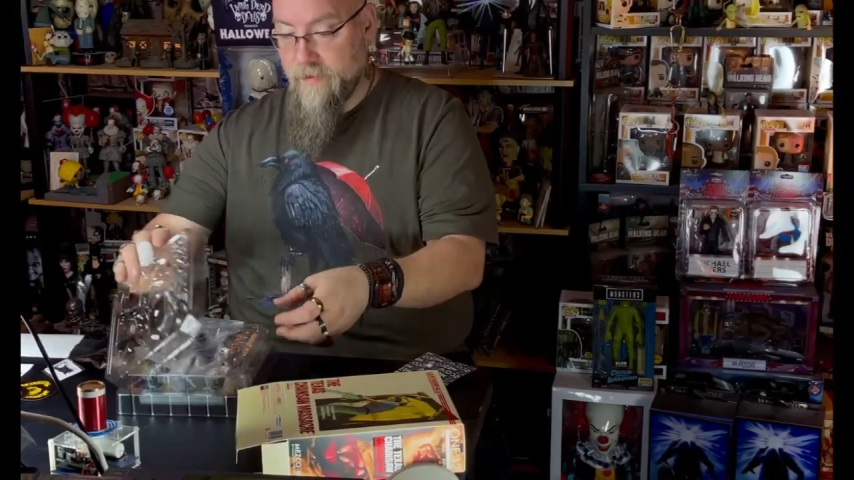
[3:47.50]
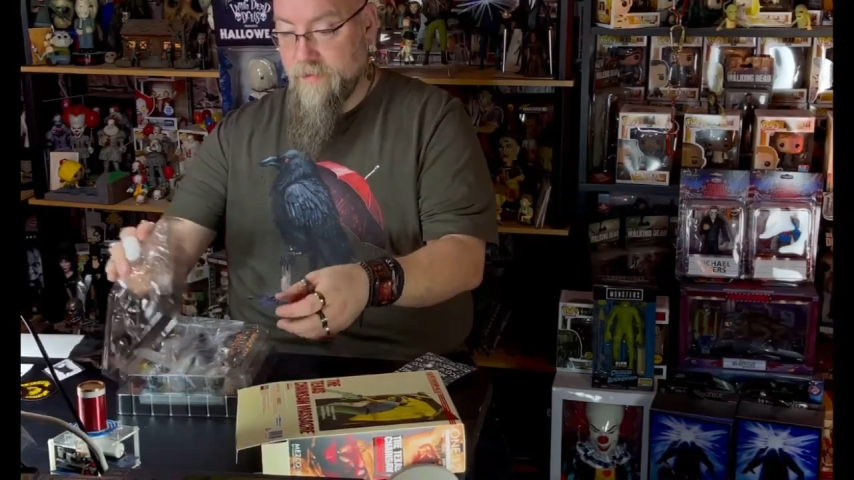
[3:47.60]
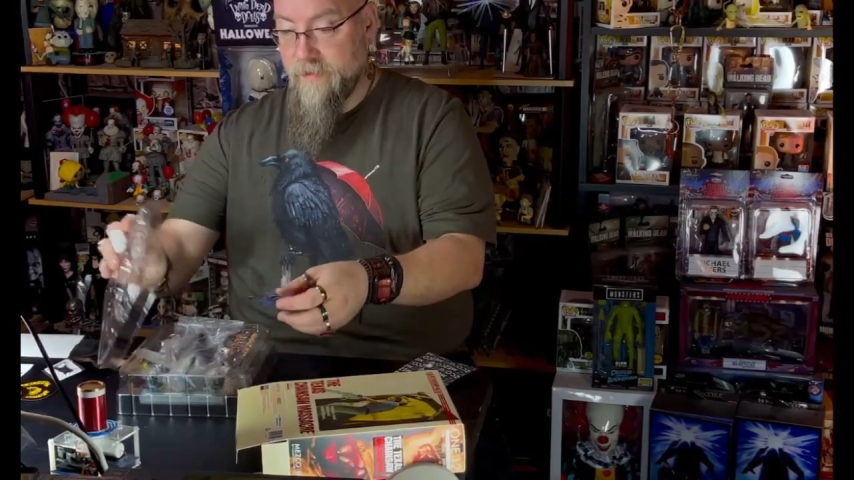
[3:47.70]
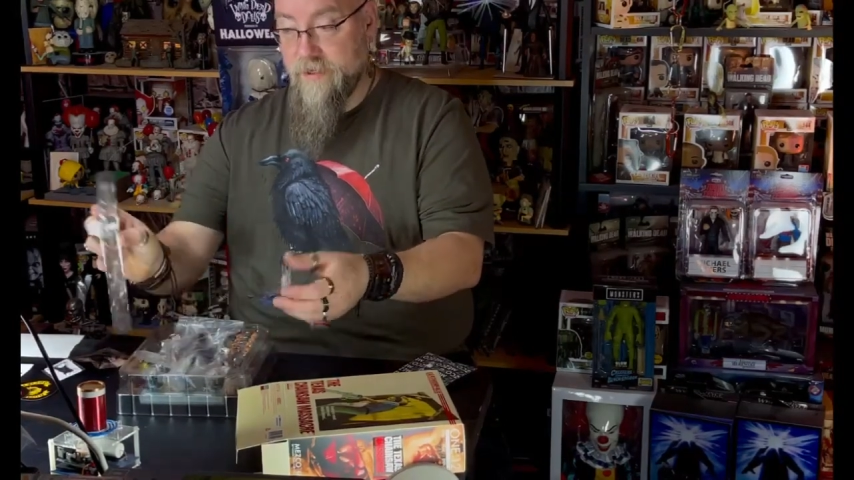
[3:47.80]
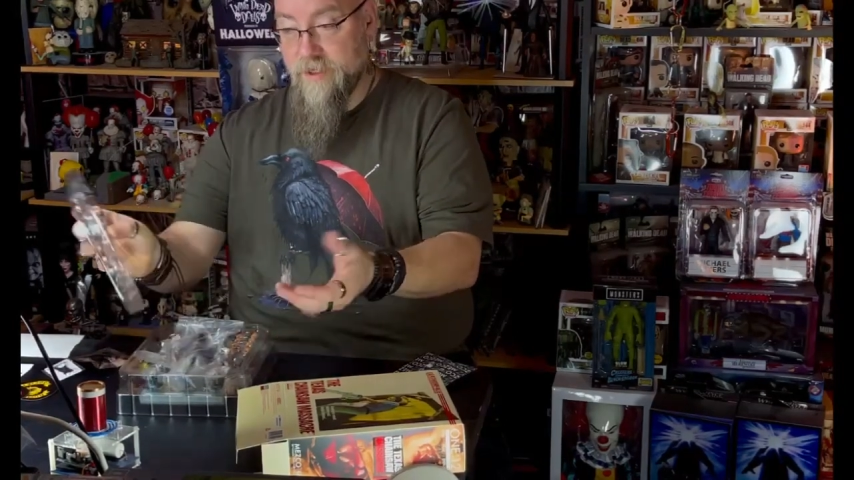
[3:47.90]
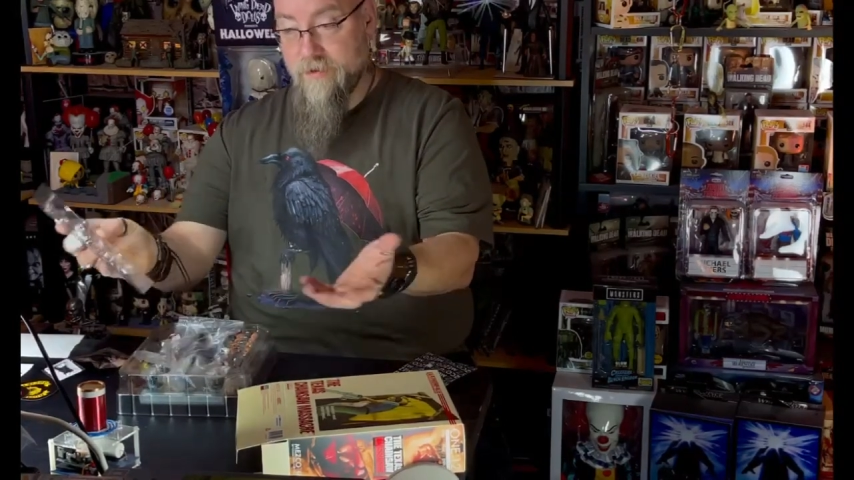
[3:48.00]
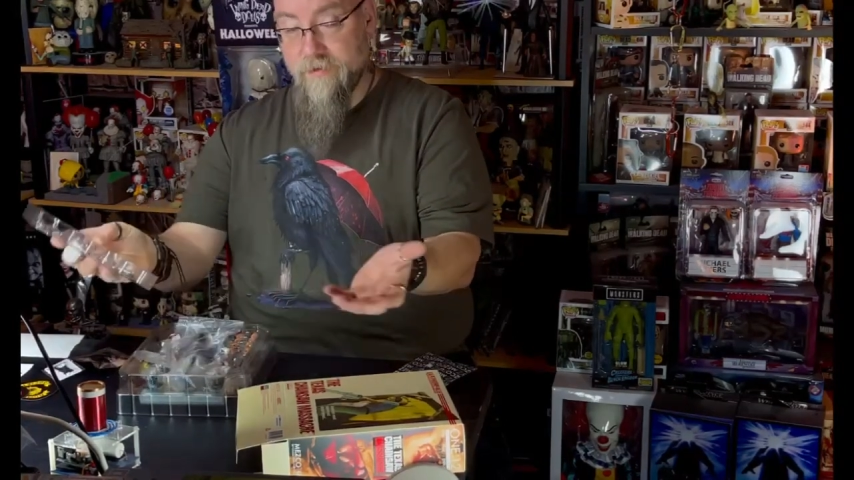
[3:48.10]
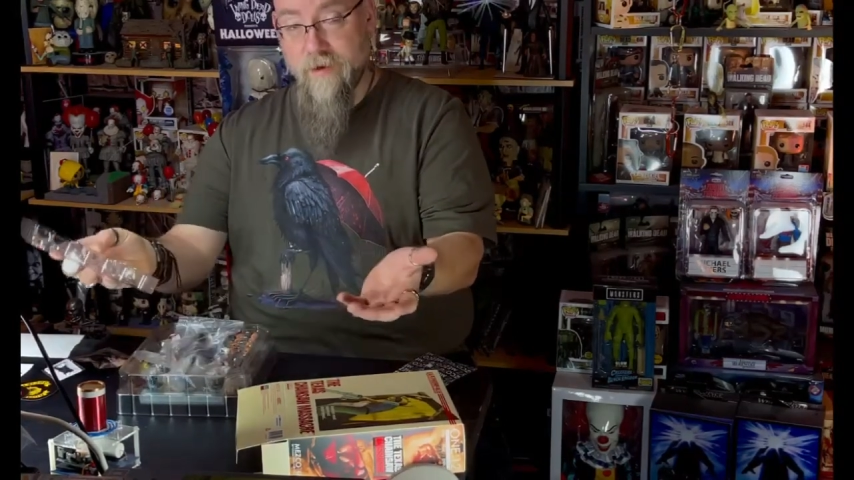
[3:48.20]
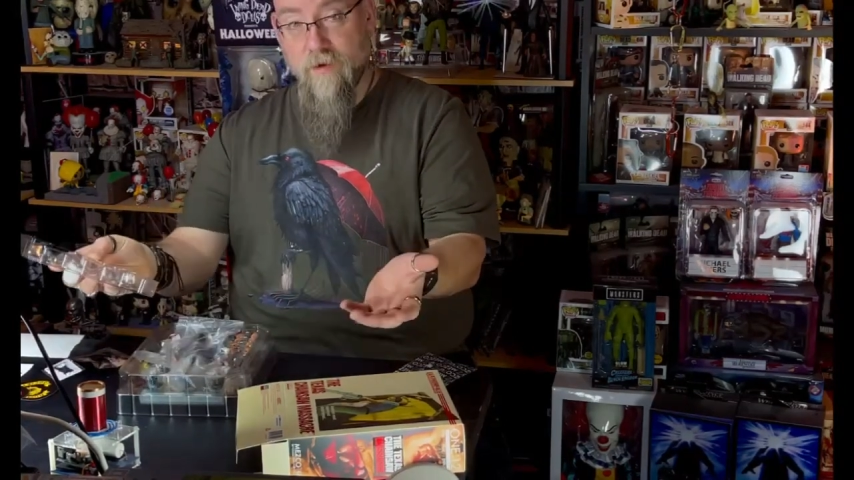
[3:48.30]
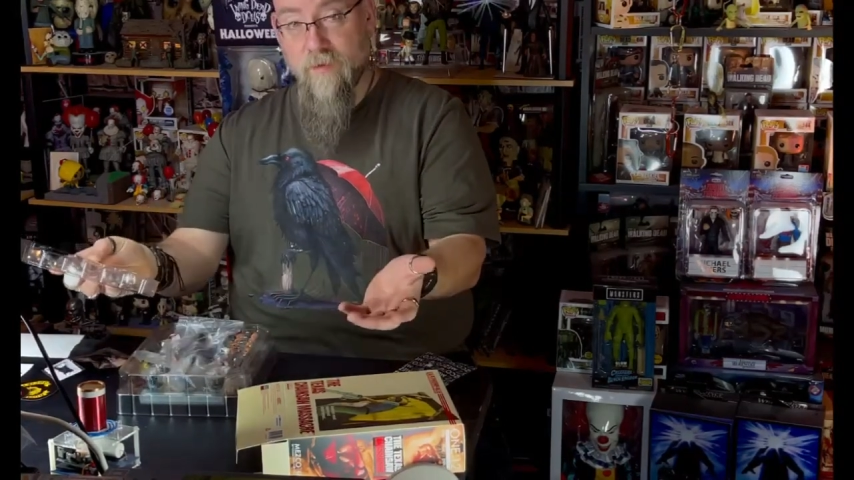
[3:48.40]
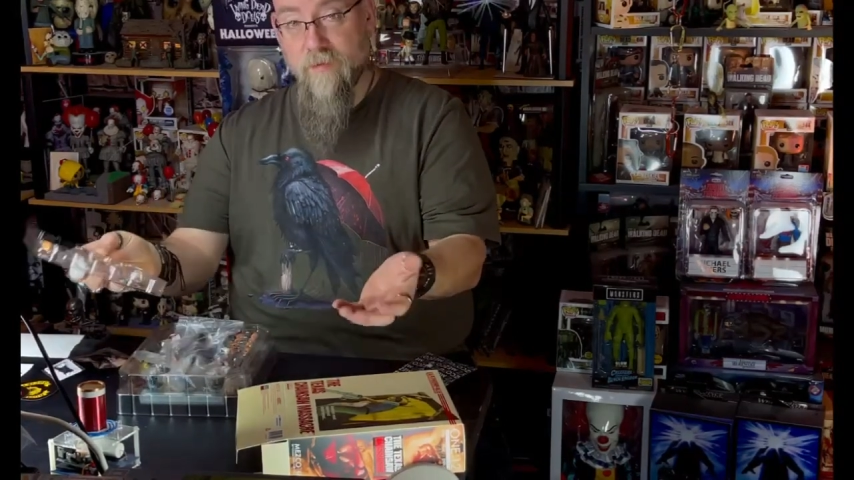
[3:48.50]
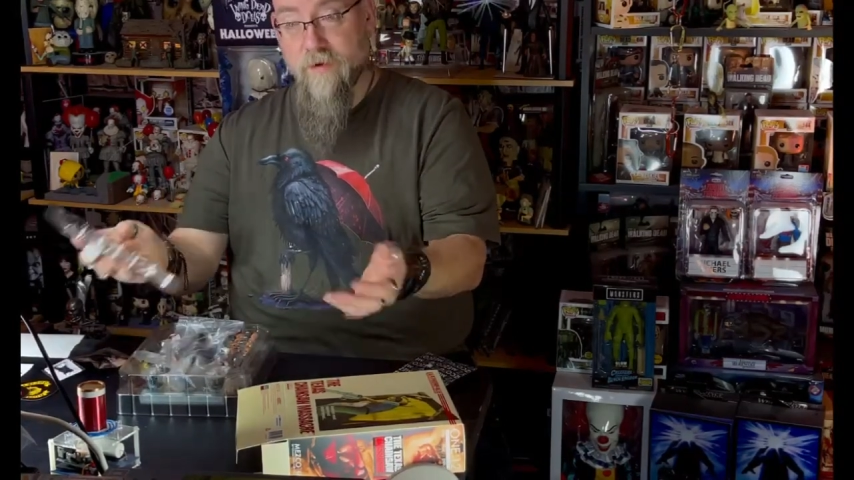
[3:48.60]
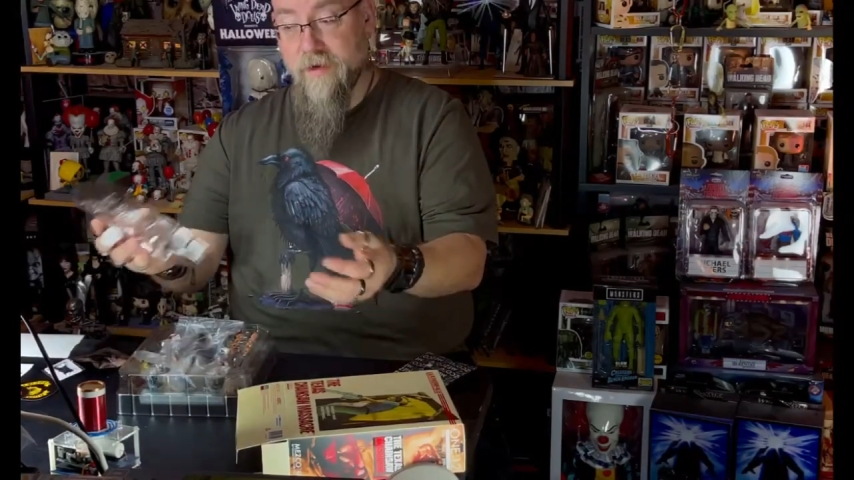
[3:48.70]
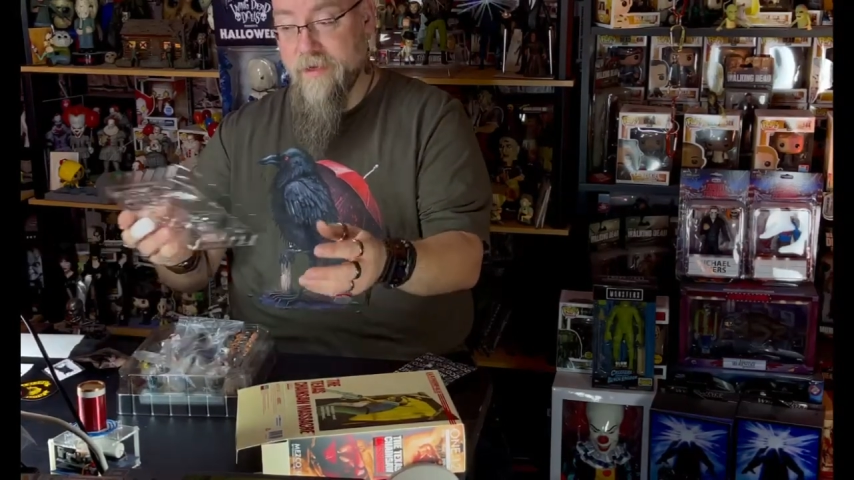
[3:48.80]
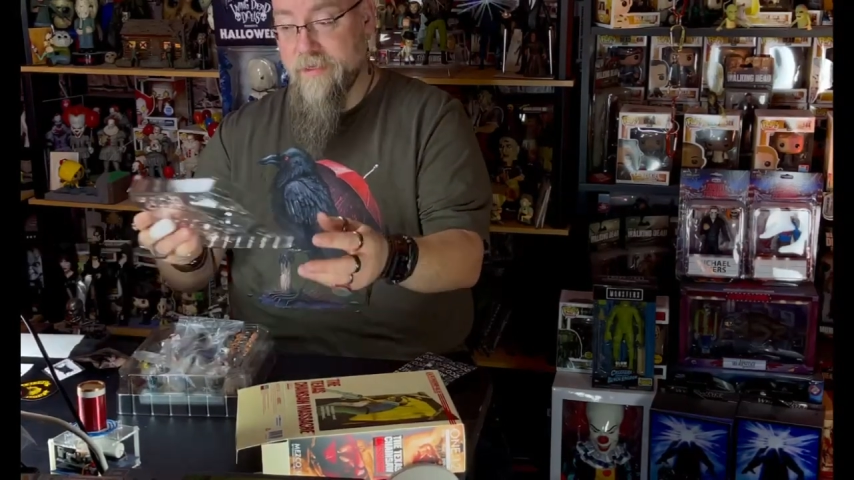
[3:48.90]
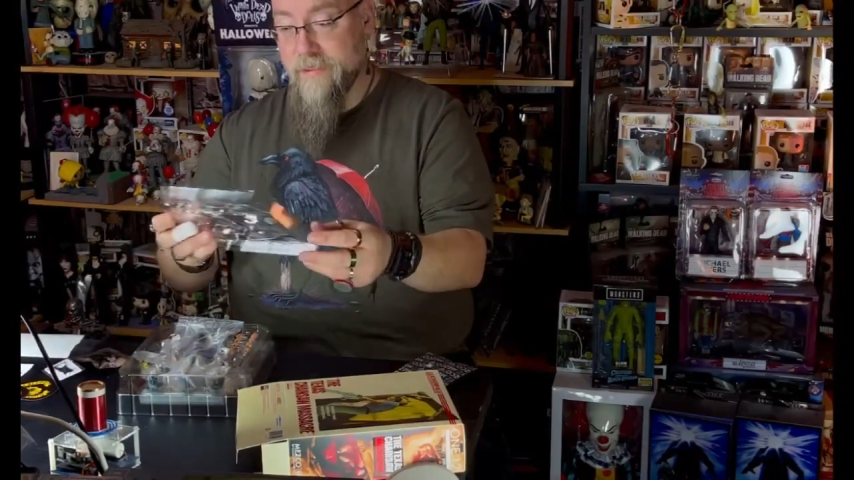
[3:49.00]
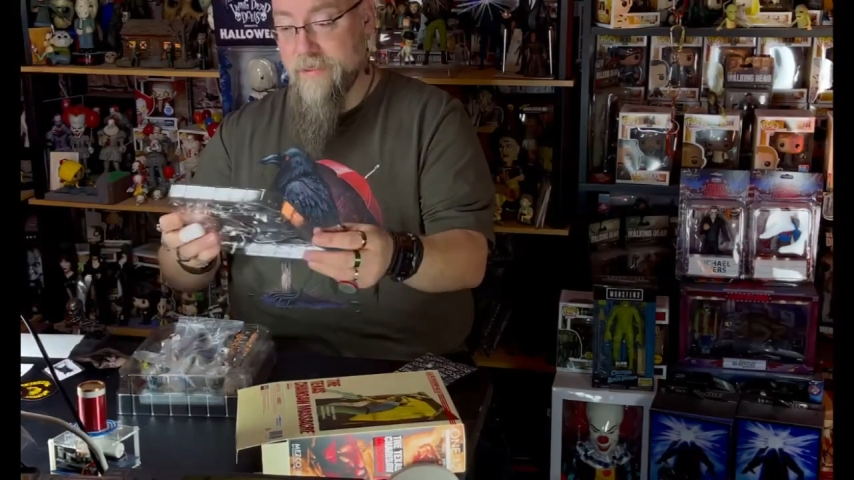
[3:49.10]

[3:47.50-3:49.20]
They generally open pretty easily.